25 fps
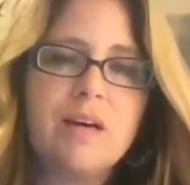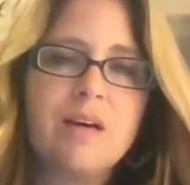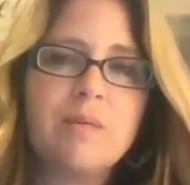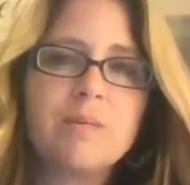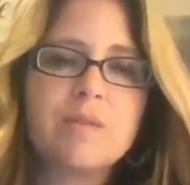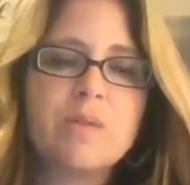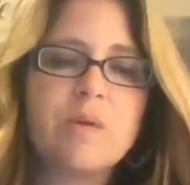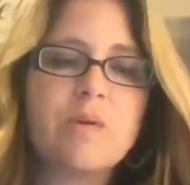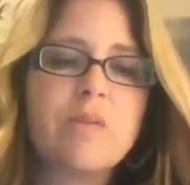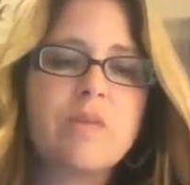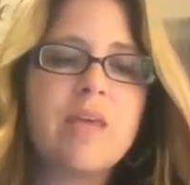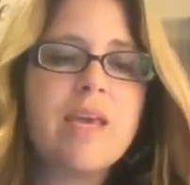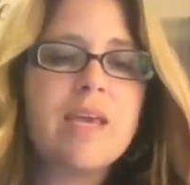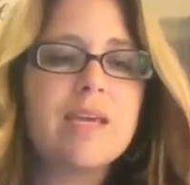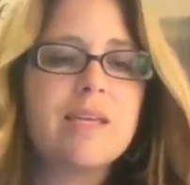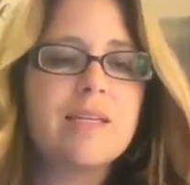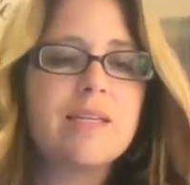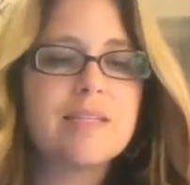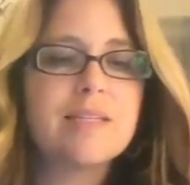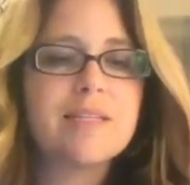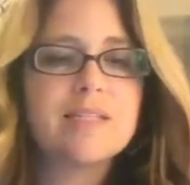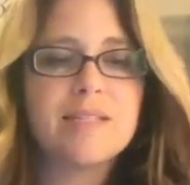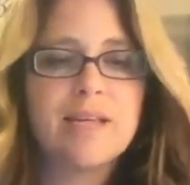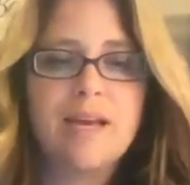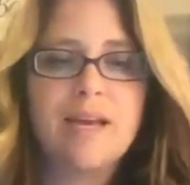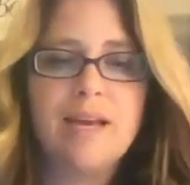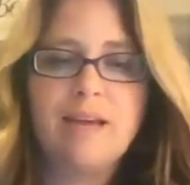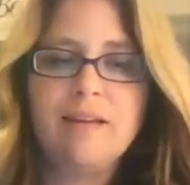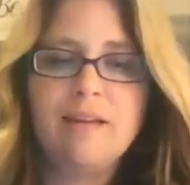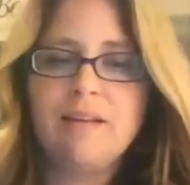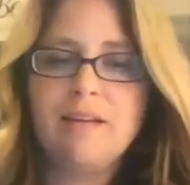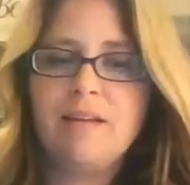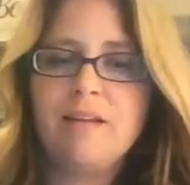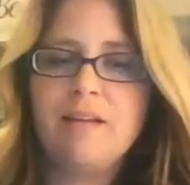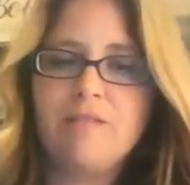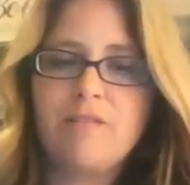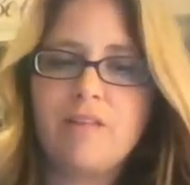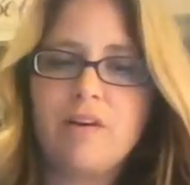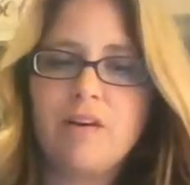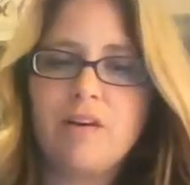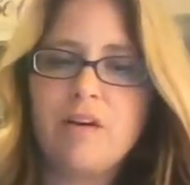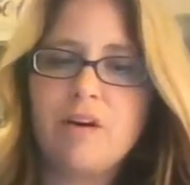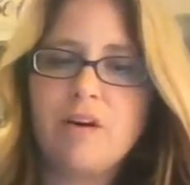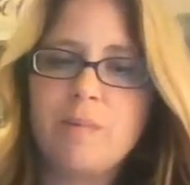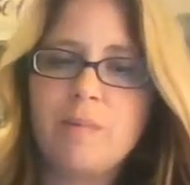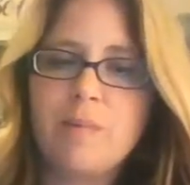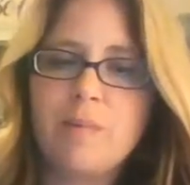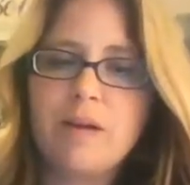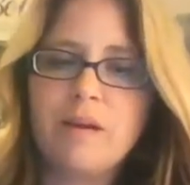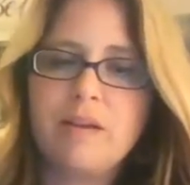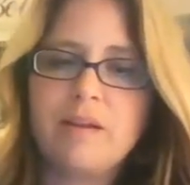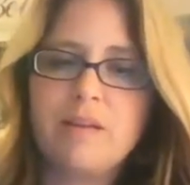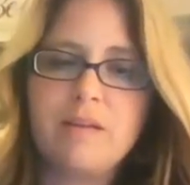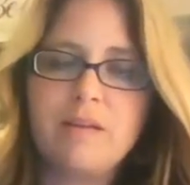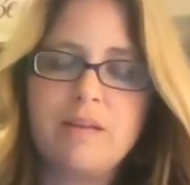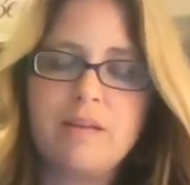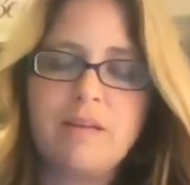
so they can decide if Arbonne